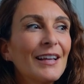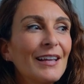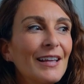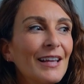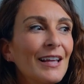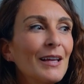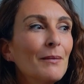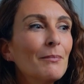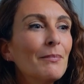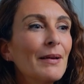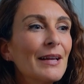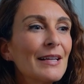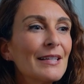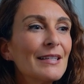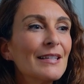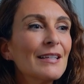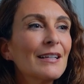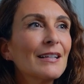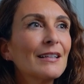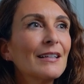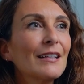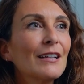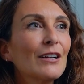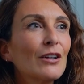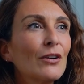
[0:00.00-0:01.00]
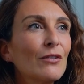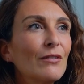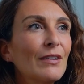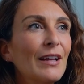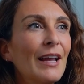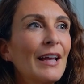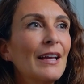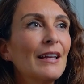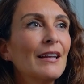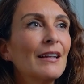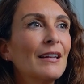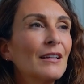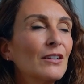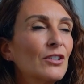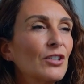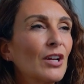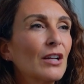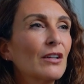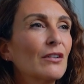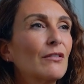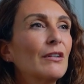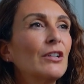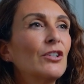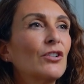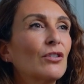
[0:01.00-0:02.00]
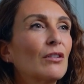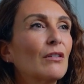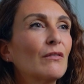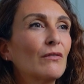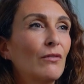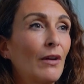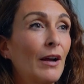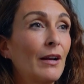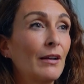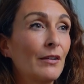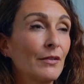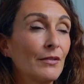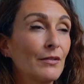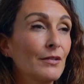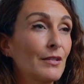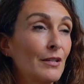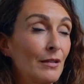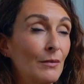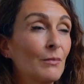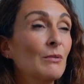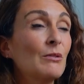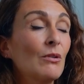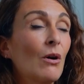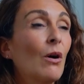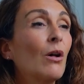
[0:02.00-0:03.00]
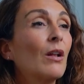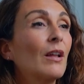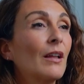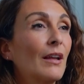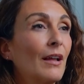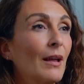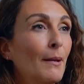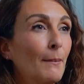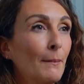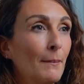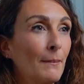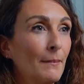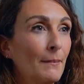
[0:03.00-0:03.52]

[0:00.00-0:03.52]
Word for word: He basically created a generation of writers, and it was all him.